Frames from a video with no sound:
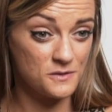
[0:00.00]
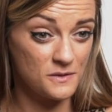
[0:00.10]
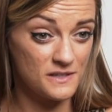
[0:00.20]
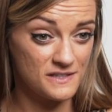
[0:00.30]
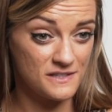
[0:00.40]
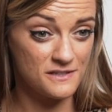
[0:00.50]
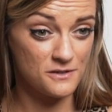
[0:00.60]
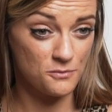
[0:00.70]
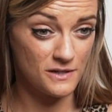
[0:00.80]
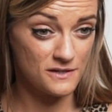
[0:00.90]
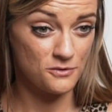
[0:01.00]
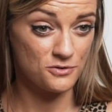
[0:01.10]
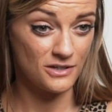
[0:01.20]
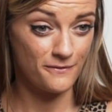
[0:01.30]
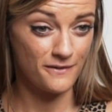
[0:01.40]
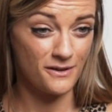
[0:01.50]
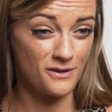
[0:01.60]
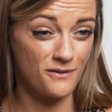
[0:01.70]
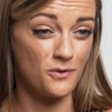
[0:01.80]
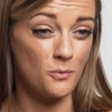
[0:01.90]
so this is the research I
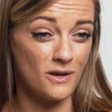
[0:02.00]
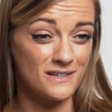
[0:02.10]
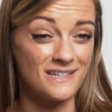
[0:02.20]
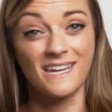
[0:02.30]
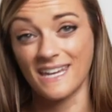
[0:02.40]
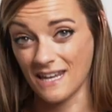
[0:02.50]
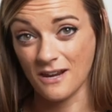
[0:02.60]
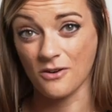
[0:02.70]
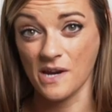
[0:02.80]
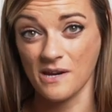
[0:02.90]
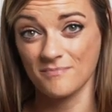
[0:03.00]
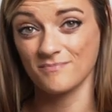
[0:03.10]
found if you want a canary.